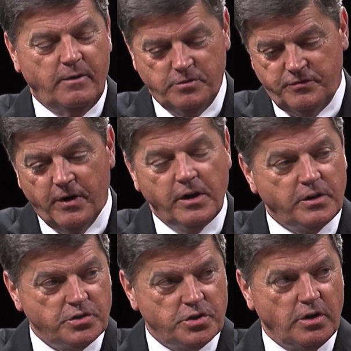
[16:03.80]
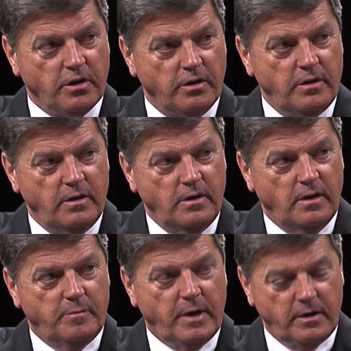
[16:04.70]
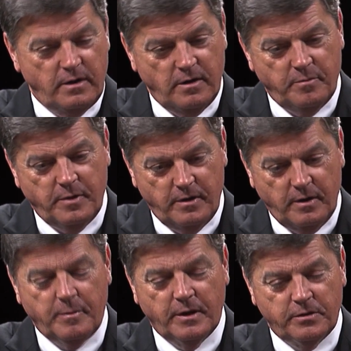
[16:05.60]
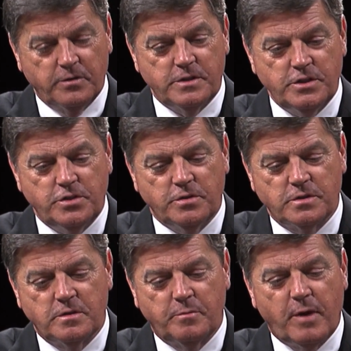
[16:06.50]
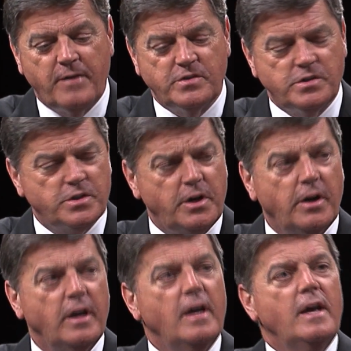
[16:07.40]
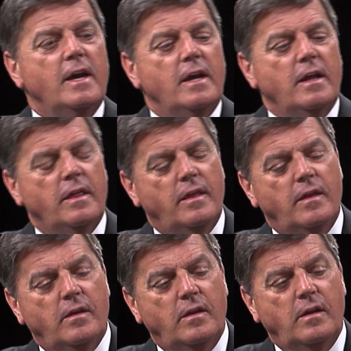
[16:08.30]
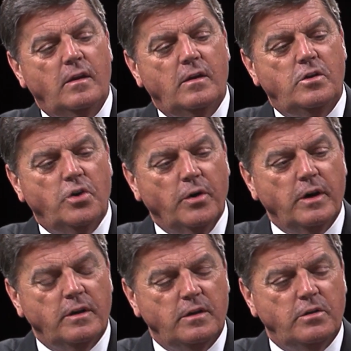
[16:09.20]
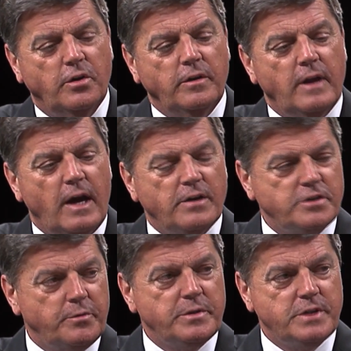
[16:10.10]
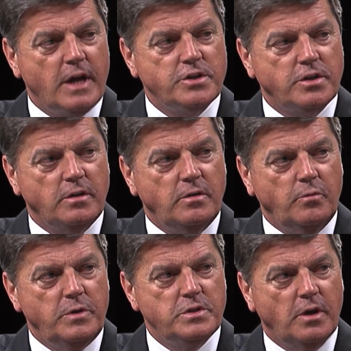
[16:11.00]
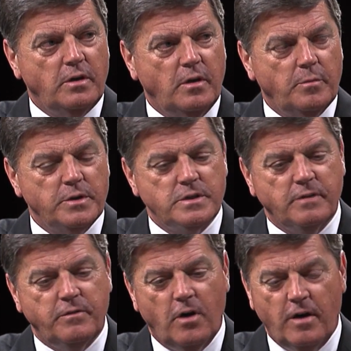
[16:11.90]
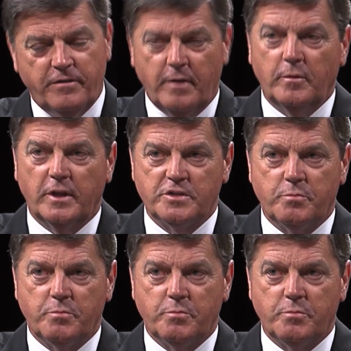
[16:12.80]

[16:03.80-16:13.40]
was very concerned about those issues, the privacy and security. During the housing recession, we saw numbers of off-MLS